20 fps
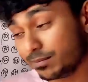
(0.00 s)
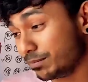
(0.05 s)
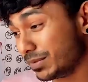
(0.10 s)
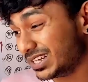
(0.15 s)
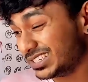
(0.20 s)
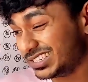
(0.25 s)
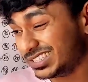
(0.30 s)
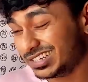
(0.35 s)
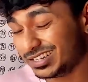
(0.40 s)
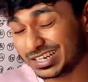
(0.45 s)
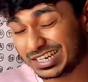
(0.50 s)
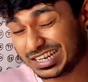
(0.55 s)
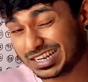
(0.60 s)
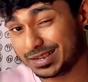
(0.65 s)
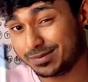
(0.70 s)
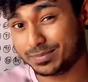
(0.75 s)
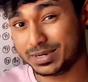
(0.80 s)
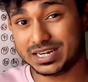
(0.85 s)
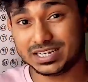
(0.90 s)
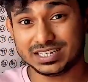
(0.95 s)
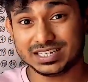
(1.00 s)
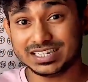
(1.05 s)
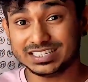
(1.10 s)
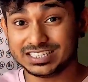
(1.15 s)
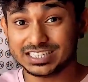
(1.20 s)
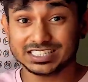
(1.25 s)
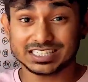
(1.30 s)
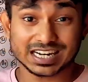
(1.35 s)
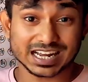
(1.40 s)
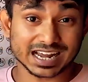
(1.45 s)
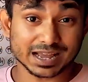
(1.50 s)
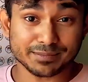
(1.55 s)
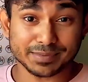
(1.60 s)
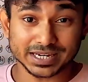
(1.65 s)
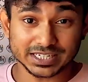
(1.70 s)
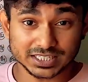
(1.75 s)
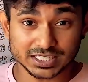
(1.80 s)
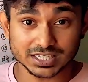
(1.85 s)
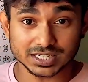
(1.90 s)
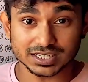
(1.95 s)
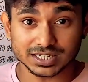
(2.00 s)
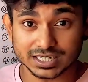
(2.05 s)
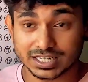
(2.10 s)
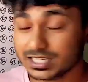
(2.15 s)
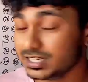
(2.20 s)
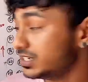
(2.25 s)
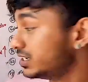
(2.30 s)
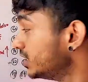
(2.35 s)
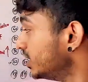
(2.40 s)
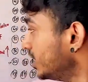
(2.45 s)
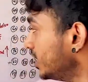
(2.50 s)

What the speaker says: muscle immediately, just like I mentioned earlier.